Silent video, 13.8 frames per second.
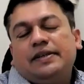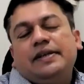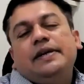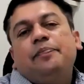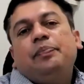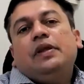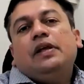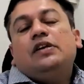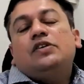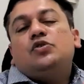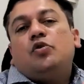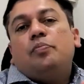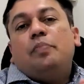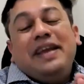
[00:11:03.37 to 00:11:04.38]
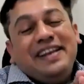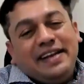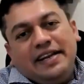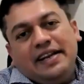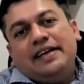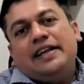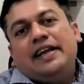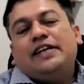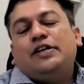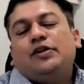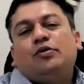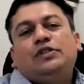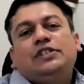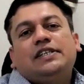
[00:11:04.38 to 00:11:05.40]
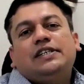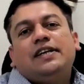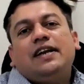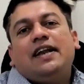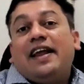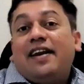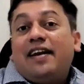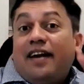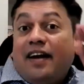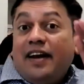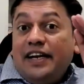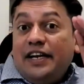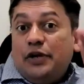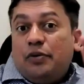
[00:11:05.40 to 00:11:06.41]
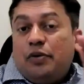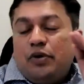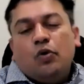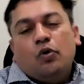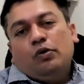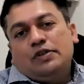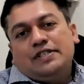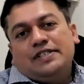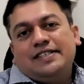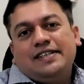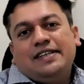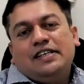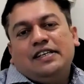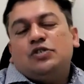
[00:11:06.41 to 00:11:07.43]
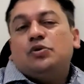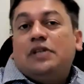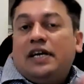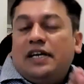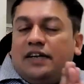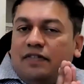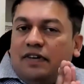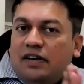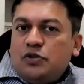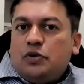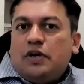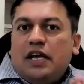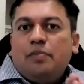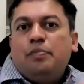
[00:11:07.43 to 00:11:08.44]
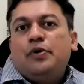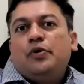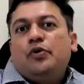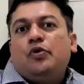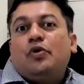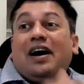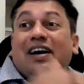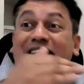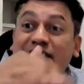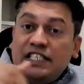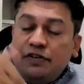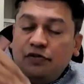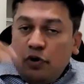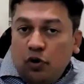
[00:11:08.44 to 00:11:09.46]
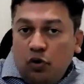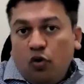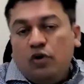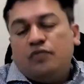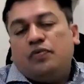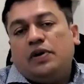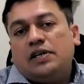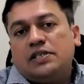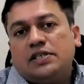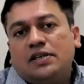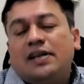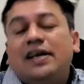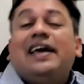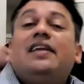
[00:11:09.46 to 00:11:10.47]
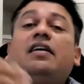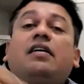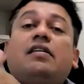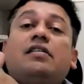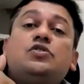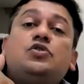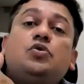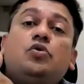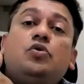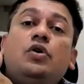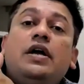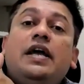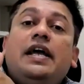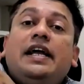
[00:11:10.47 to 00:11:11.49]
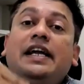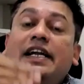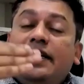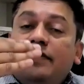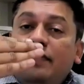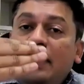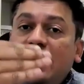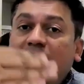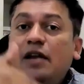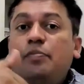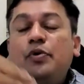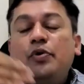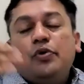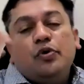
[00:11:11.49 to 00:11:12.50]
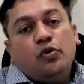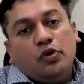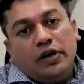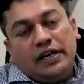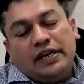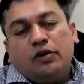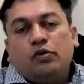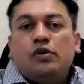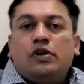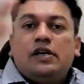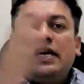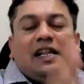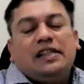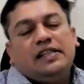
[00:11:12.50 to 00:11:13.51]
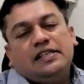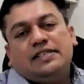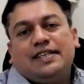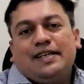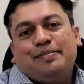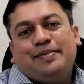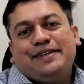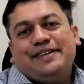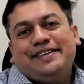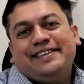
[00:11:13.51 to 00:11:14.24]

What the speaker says: Right? So maintain a gratitude journal and write your goals. So that will also help you to achieve your goal faster, and also it will help you to get a good healthy sleep.